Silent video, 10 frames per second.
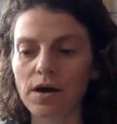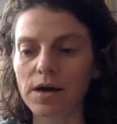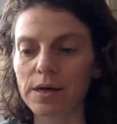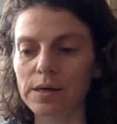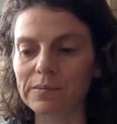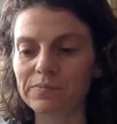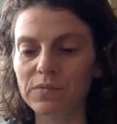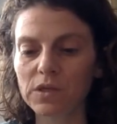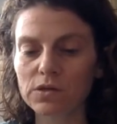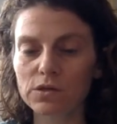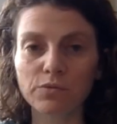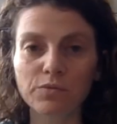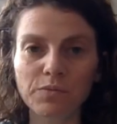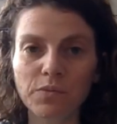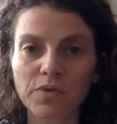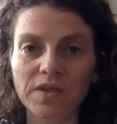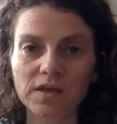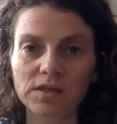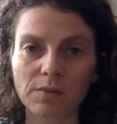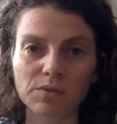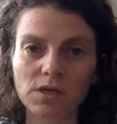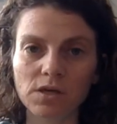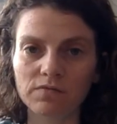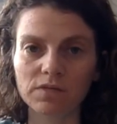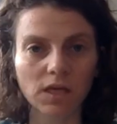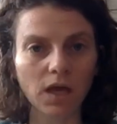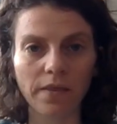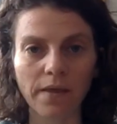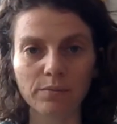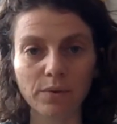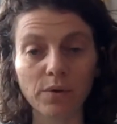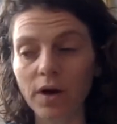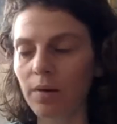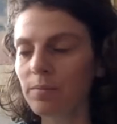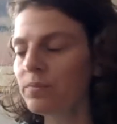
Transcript: Um, so with the exception of taking that program,